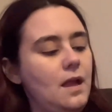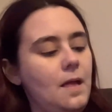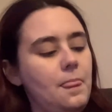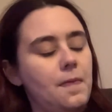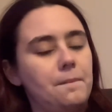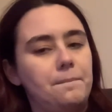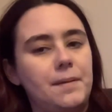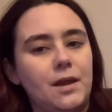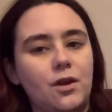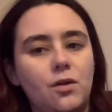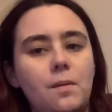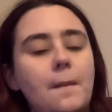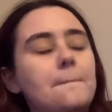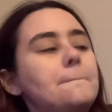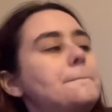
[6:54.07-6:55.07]
the
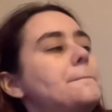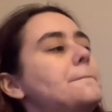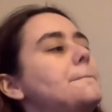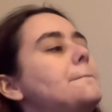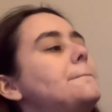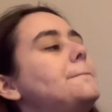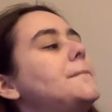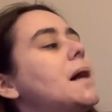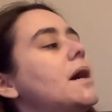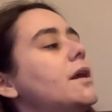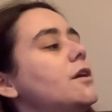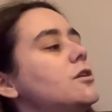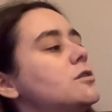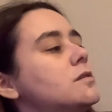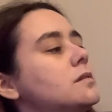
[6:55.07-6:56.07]
bigger
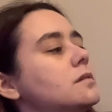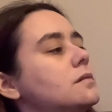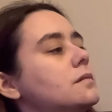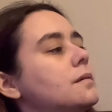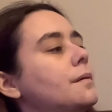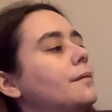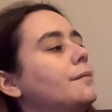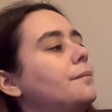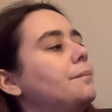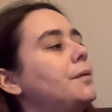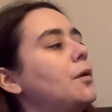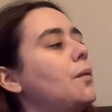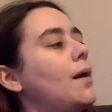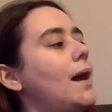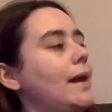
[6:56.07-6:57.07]
butters,
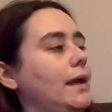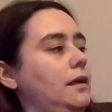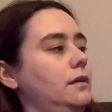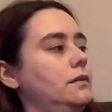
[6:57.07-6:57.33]
be quiet.